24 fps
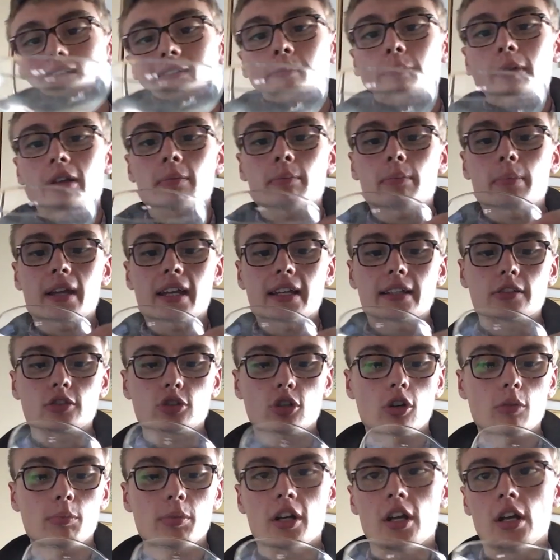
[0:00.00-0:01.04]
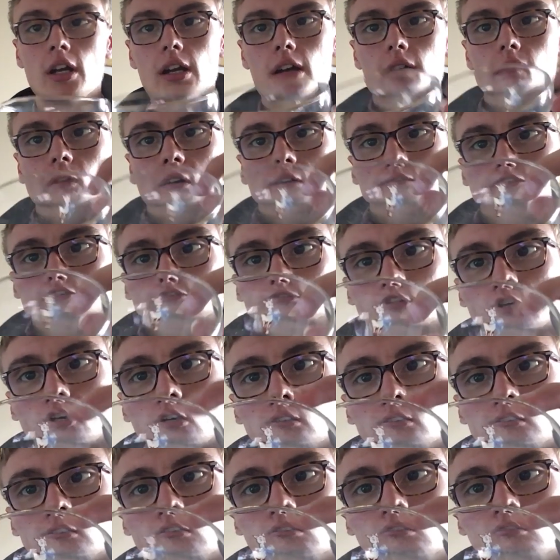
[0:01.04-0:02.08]
it's been picked up. And then they've got
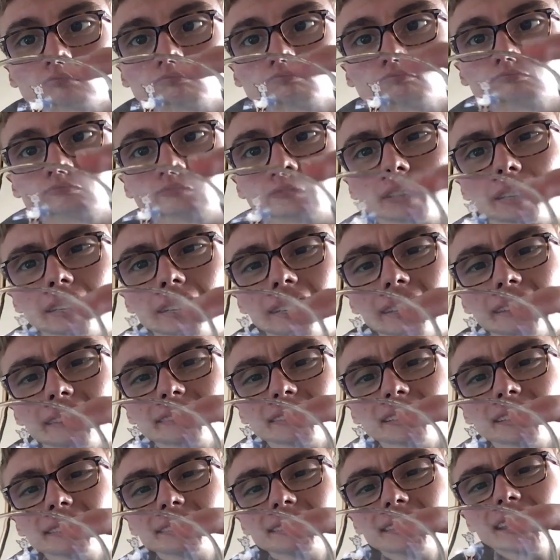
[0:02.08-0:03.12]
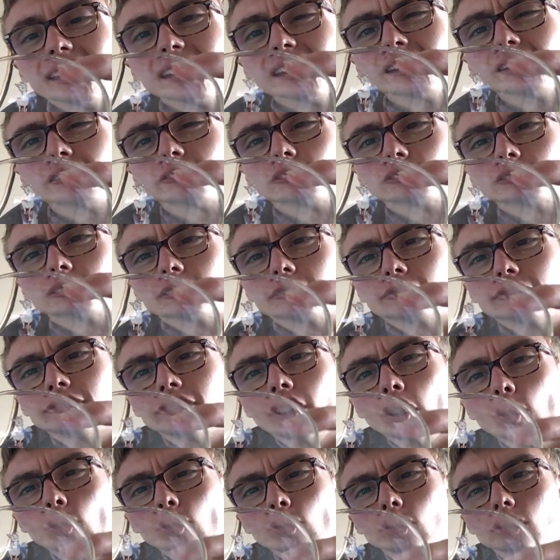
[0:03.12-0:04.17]
a little, is it a deer or a
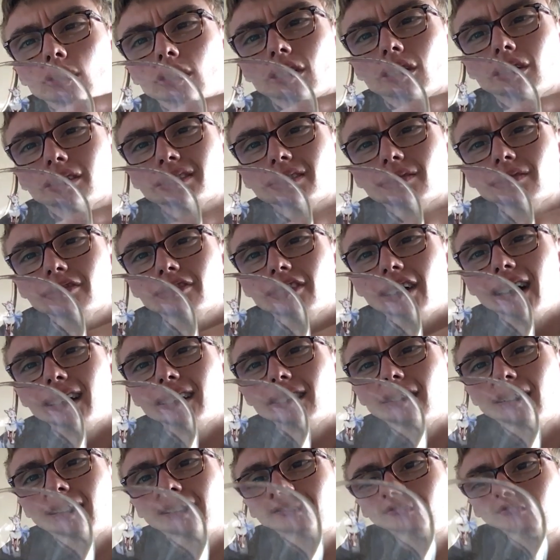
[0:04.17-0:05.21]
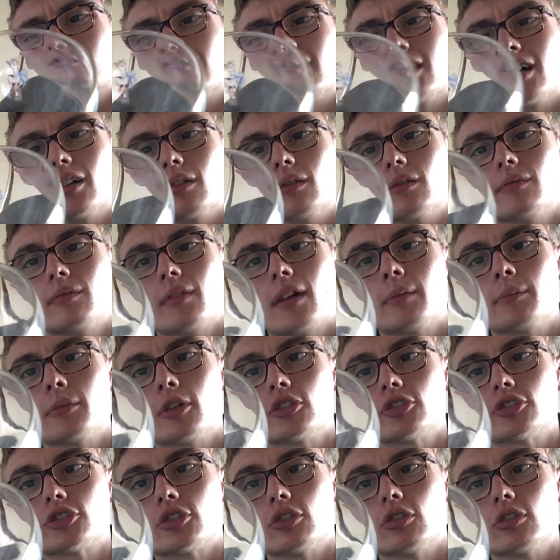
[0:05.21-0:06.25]
foal or something? I don't know. I'm
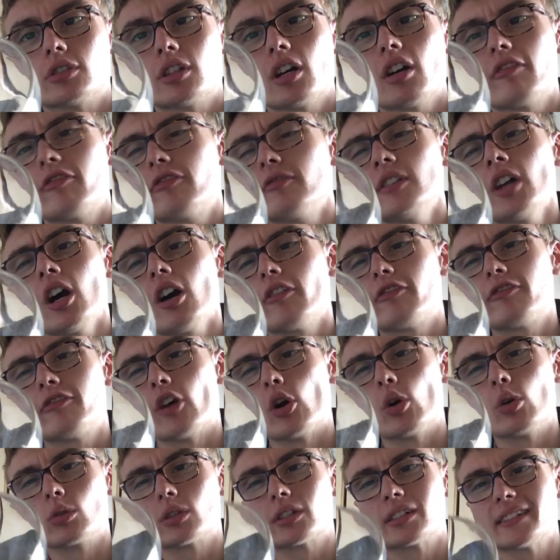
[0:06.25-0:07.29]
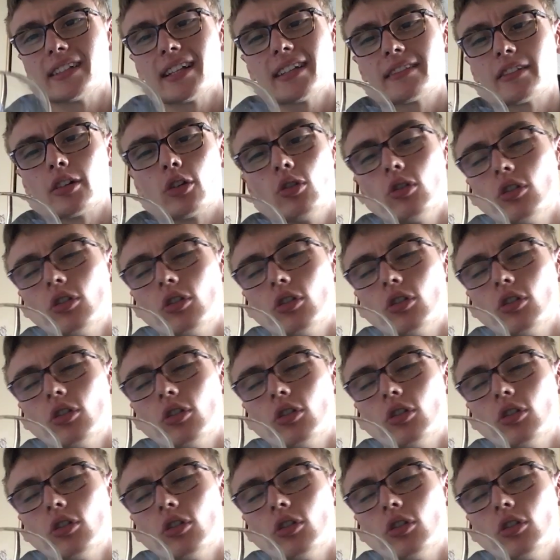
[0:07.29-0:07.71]
not sure. Not a foal, because that's a